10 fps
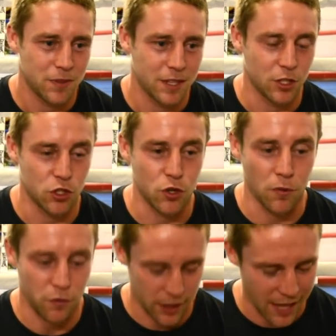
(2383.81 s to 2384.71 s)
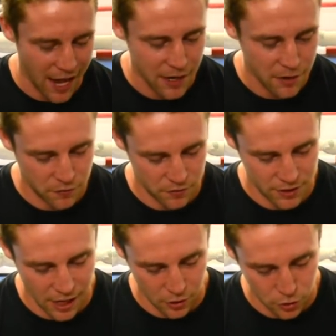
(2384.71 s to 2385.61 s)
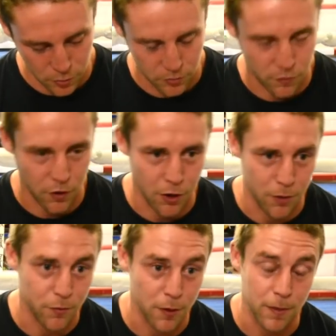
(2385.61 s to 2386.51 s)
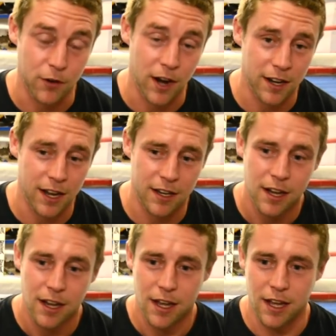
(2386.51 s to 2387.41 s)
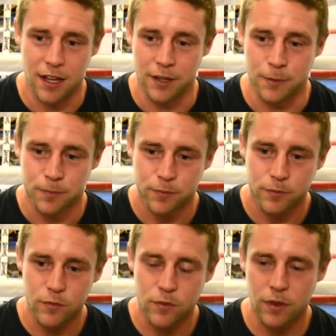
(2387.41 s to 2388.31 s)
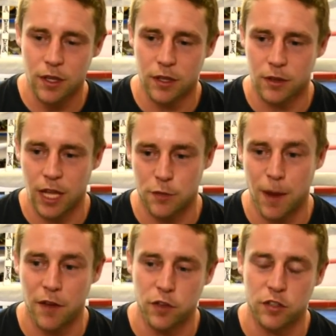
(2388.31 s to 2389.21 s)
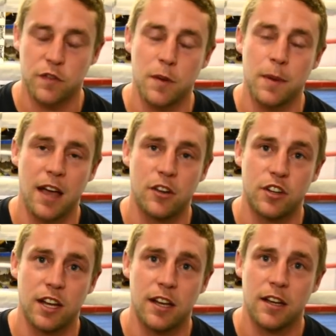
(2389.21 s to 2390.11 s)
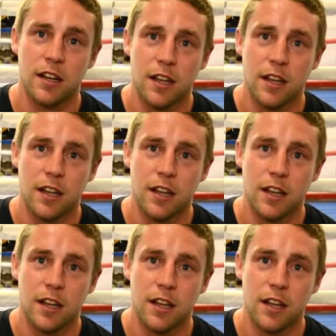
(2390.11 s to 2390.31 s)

the Strong for Life, that comes from, from my granddad. And it's my philosophy behind training.